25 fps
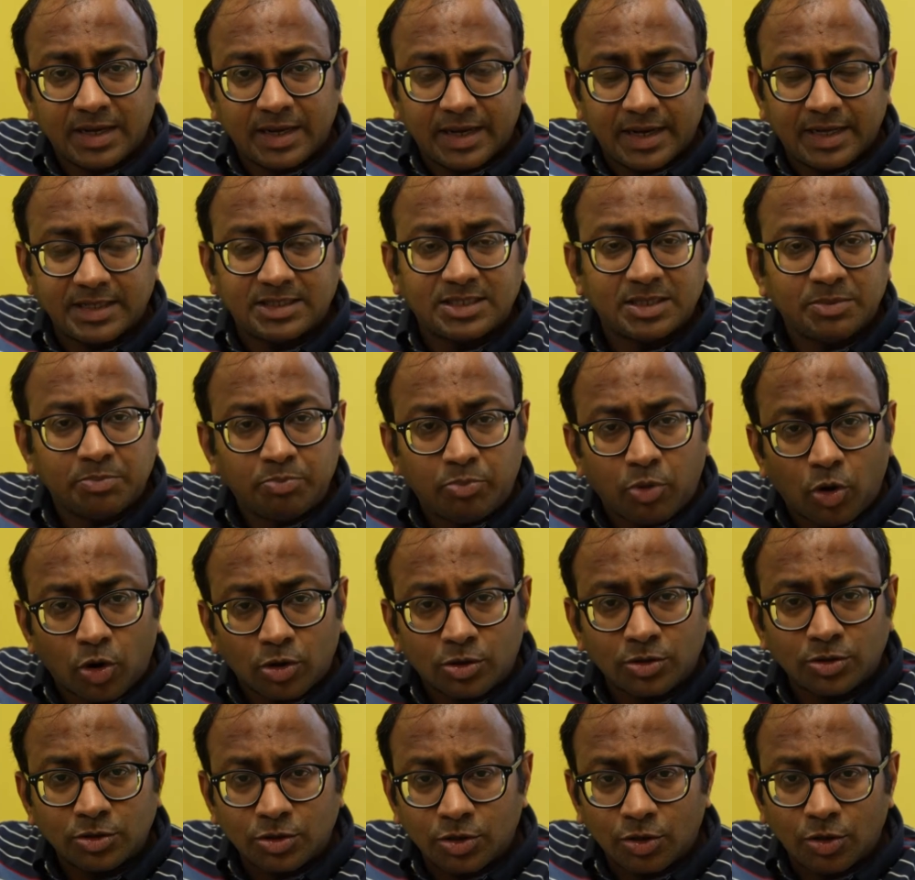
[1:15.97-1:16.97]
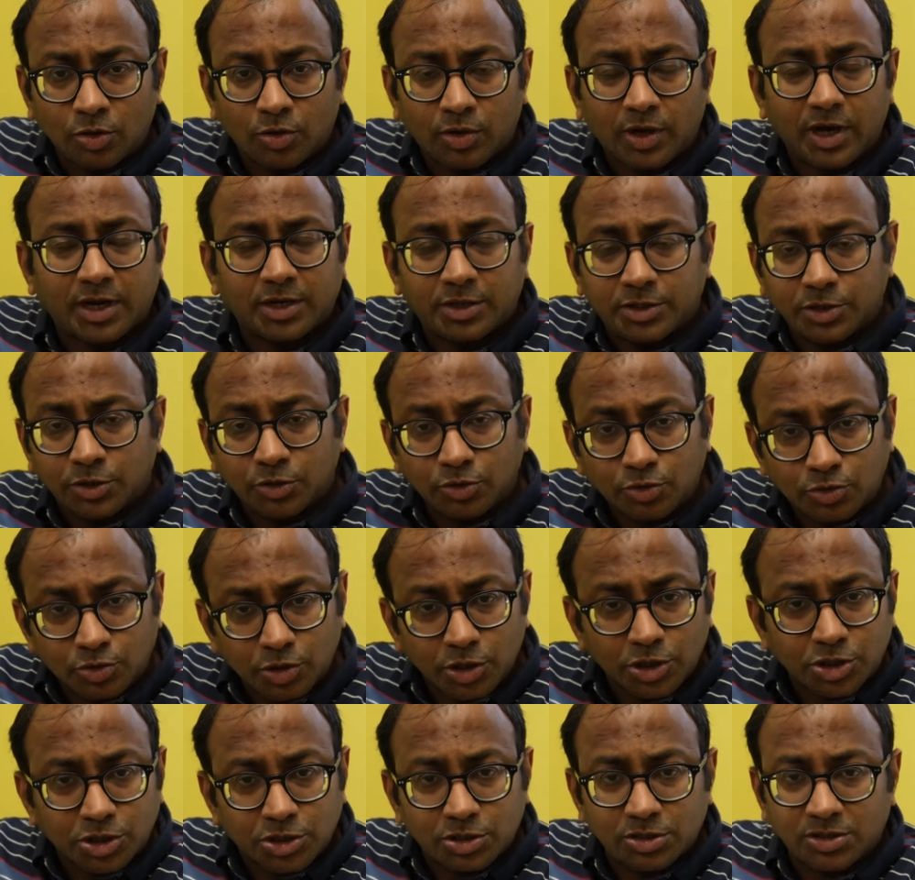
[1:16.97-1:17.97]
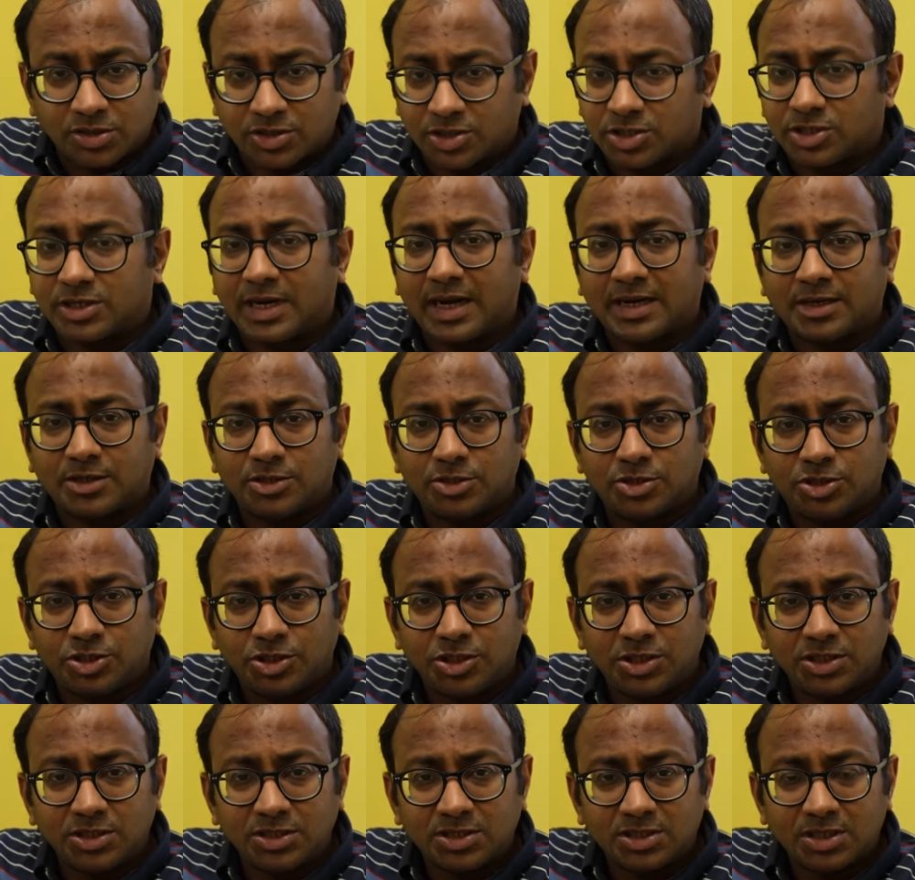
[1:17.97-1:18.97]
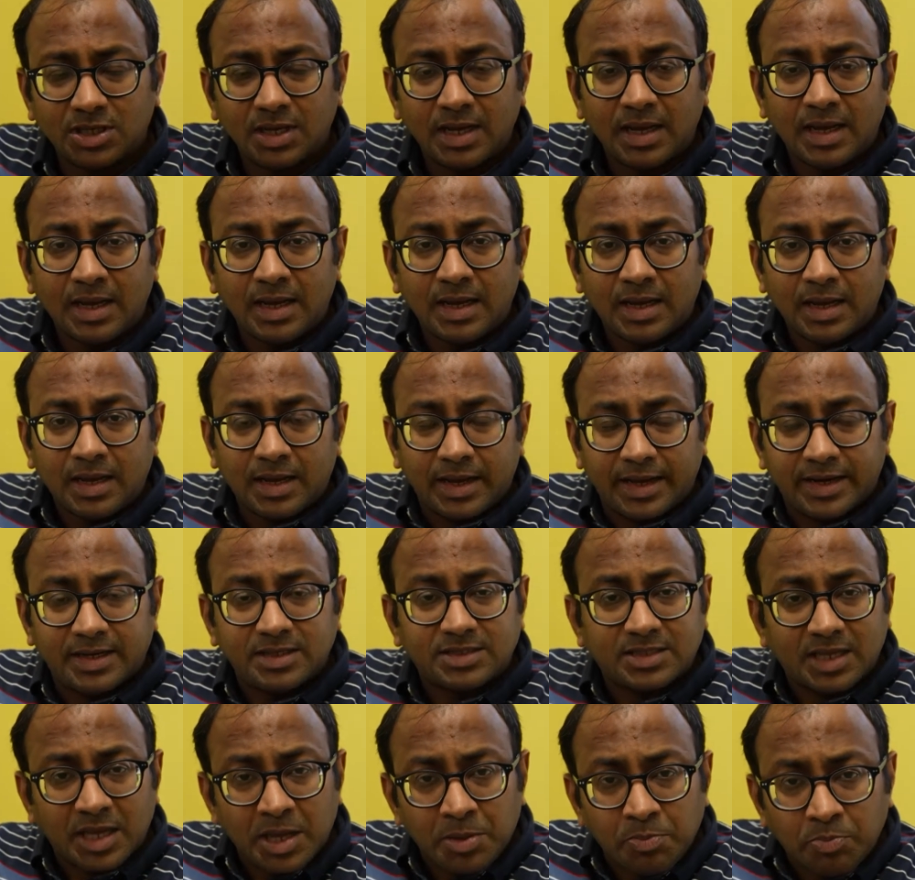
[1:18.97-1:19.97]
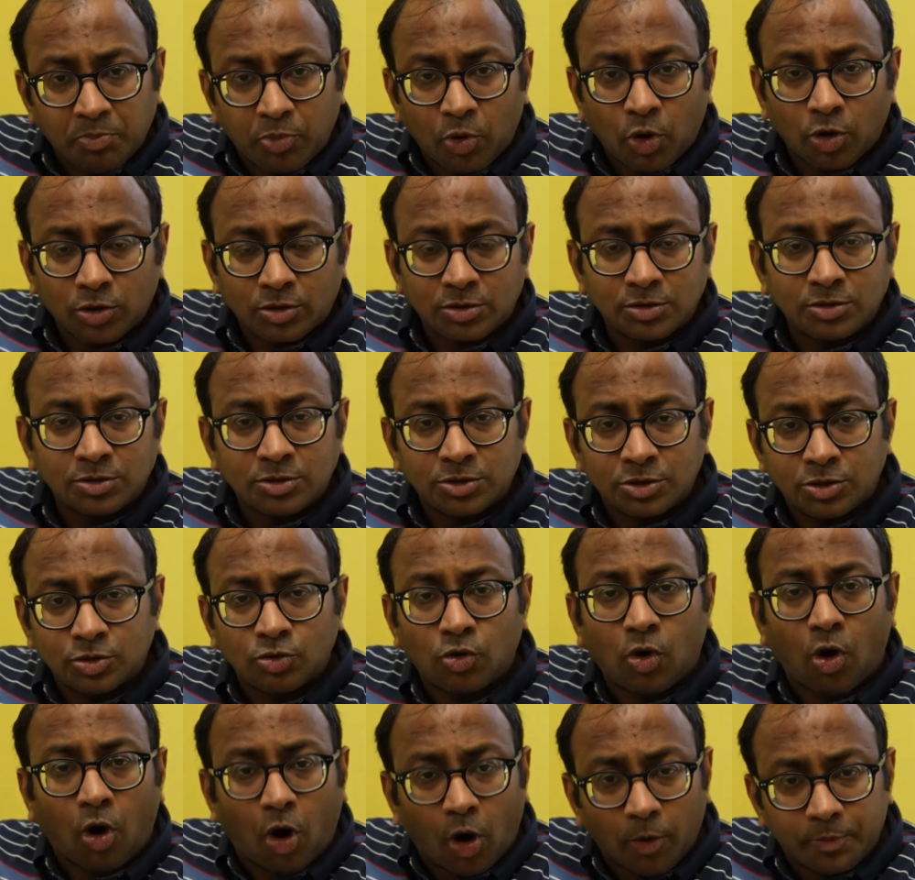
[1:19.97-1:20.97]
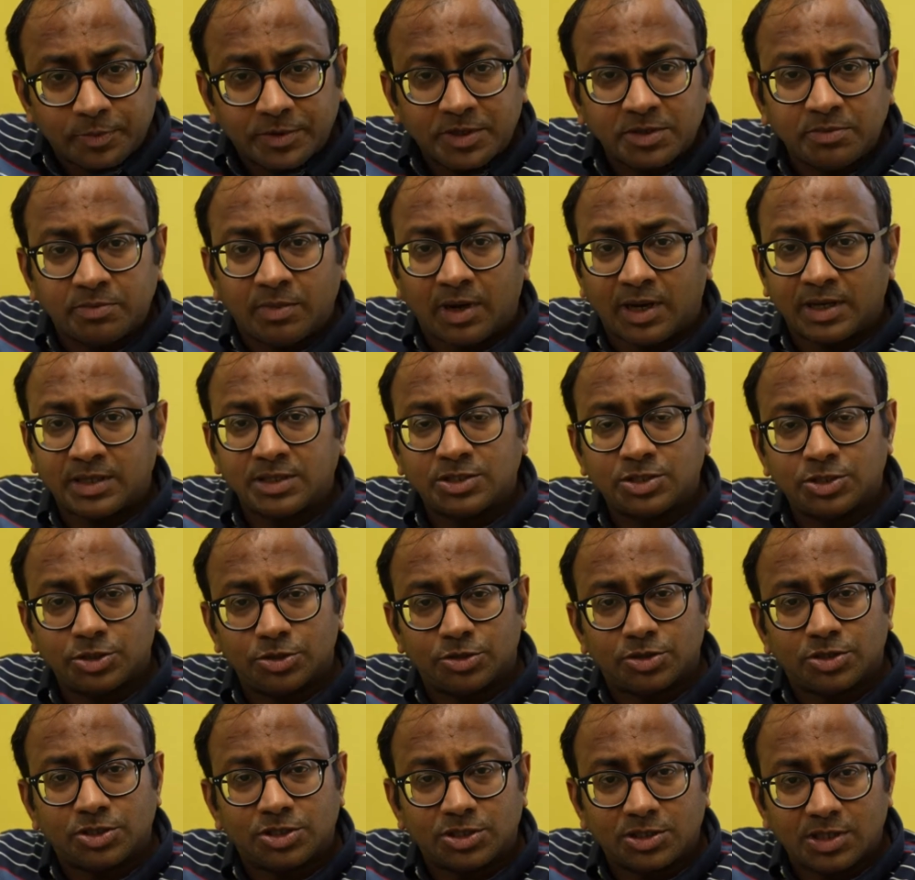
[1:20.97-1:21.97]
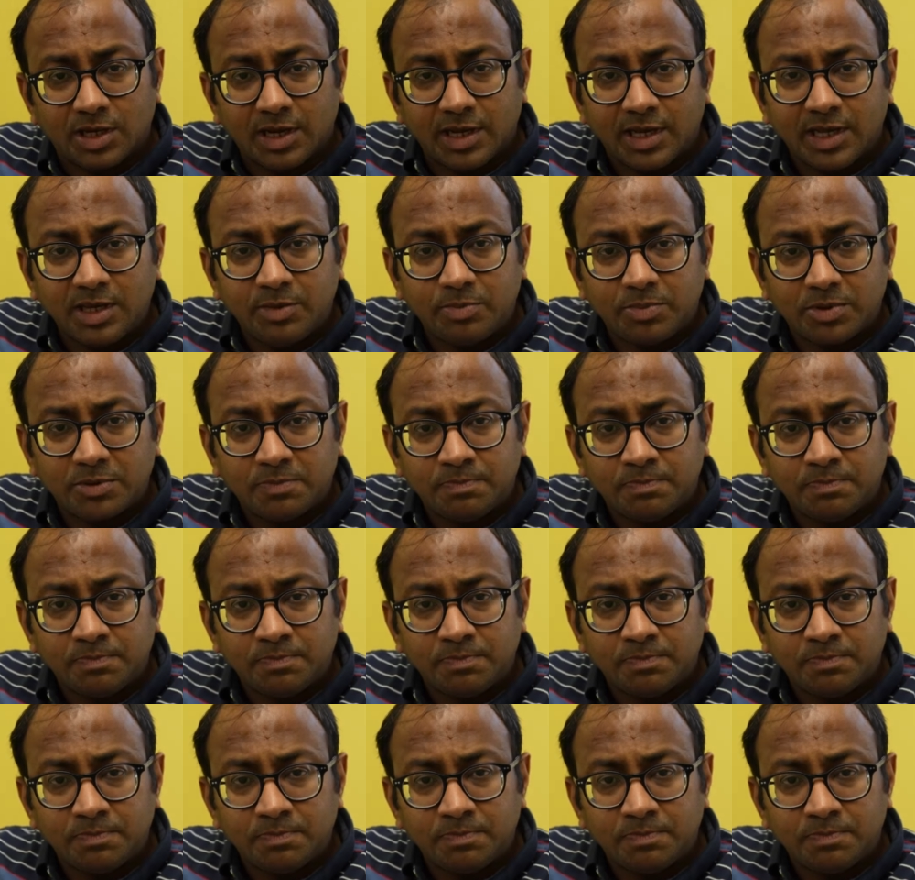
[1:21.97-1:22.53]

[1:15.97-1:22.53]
It's important to look at nutritional strategies. It is important to optimize your sleep